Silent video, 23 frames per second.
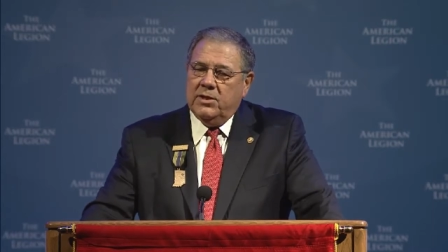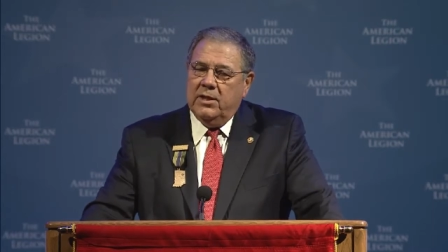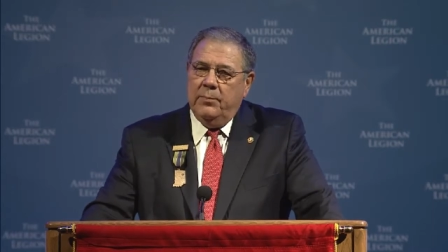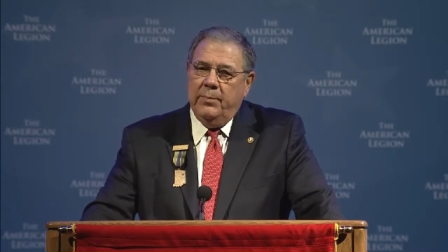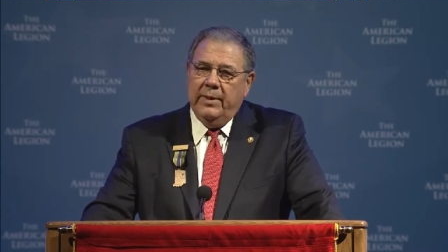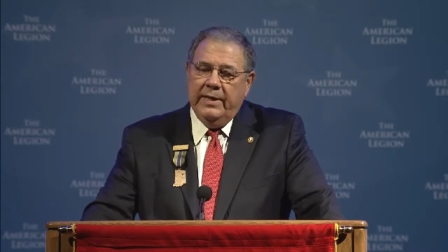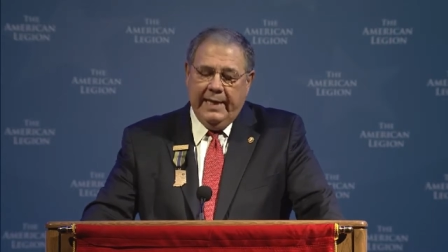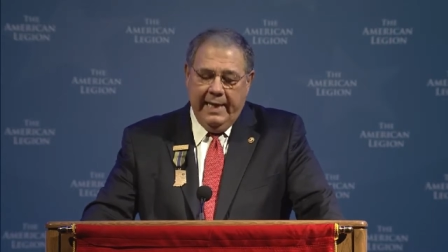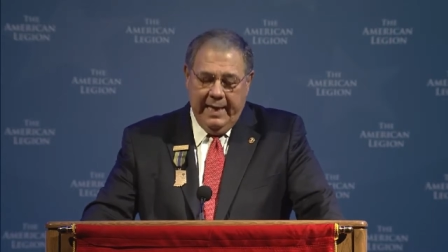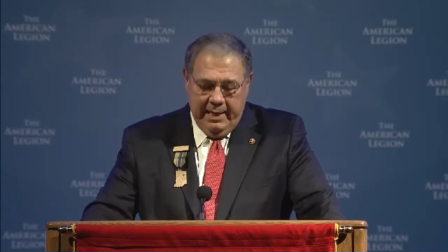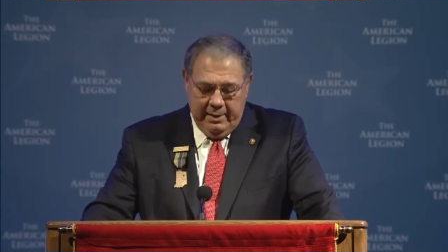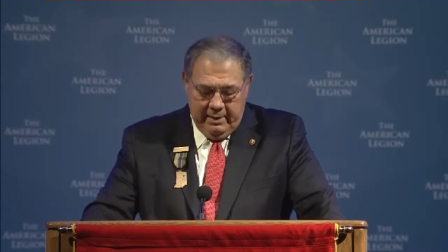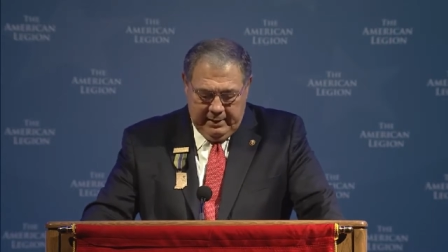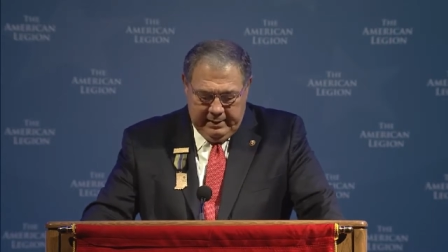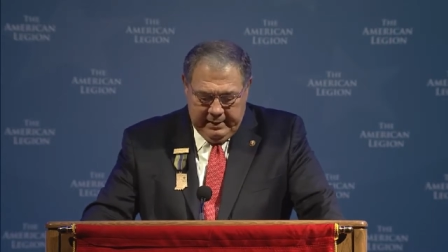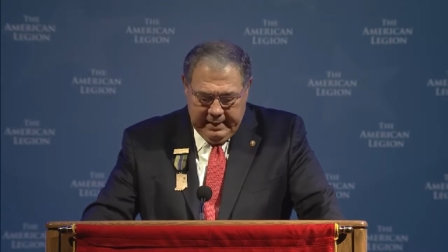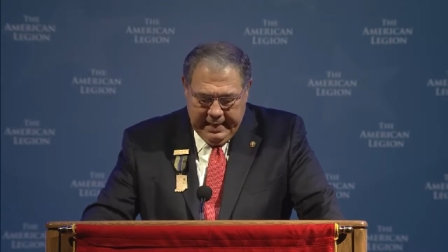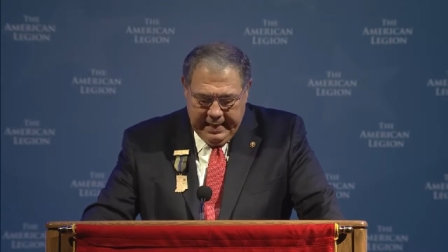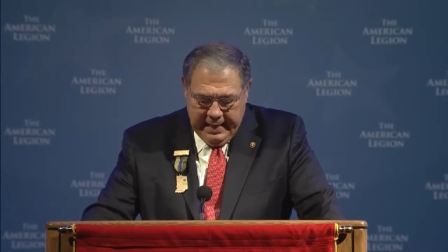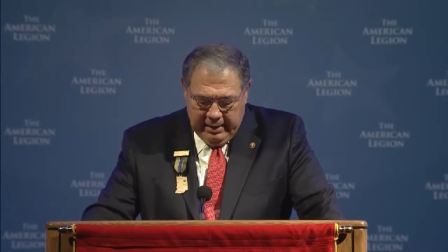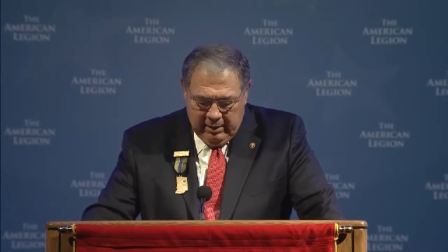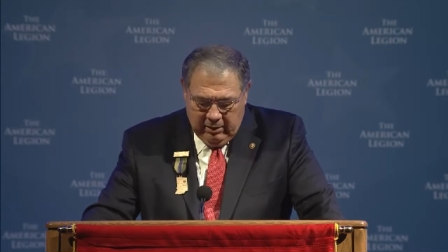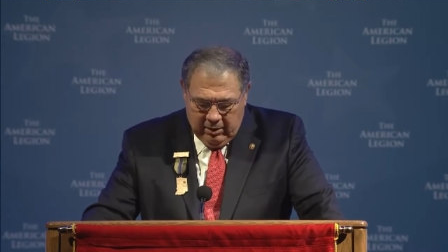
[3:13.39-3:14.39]
and it began the
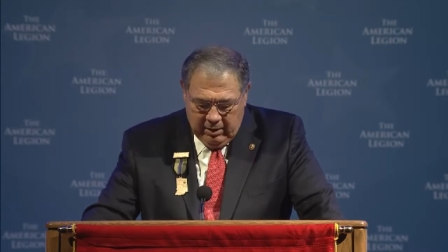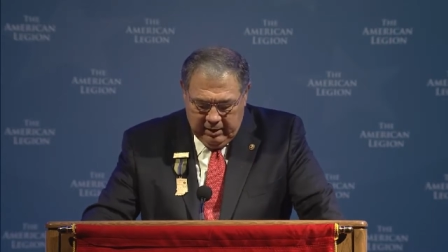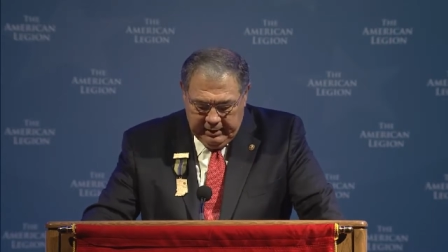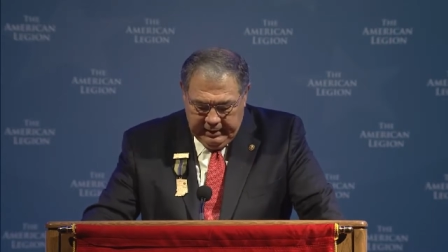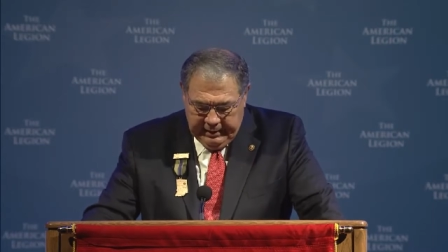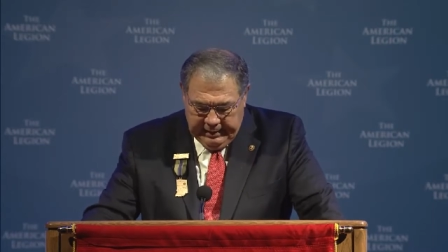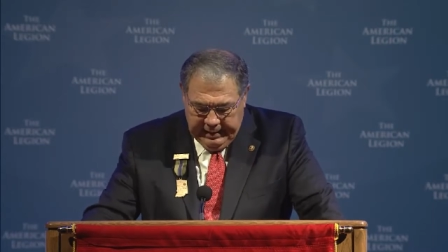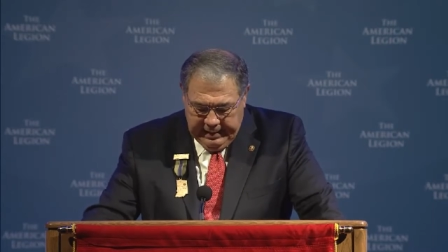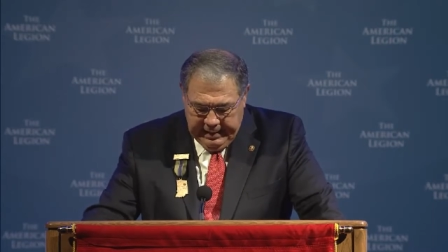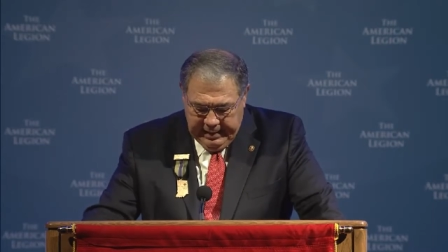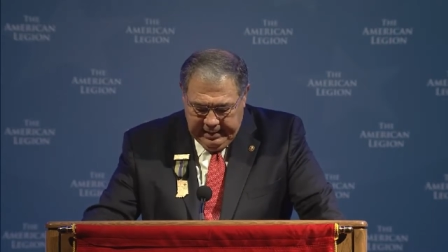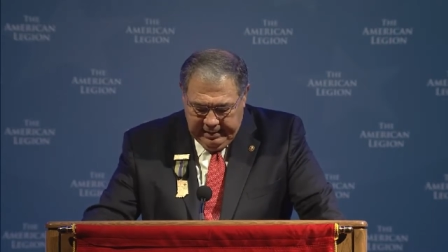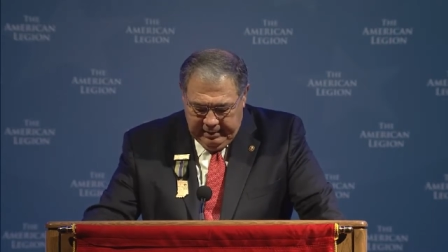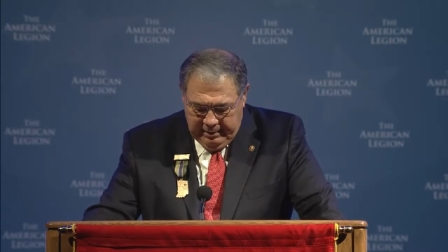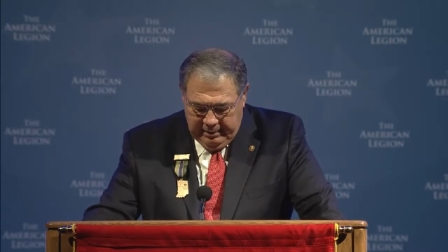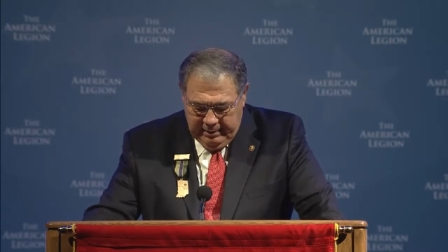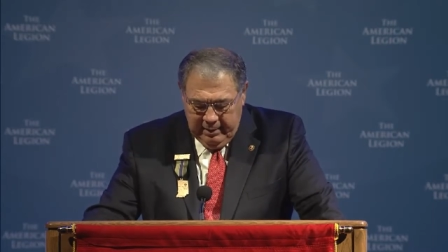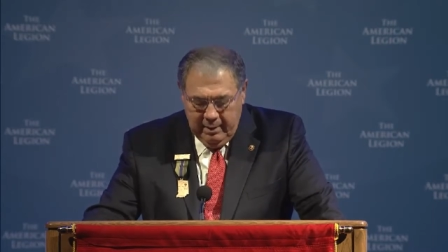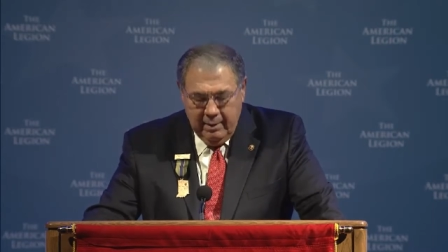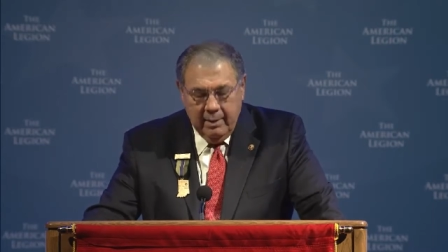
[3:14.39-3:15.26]
dialogue again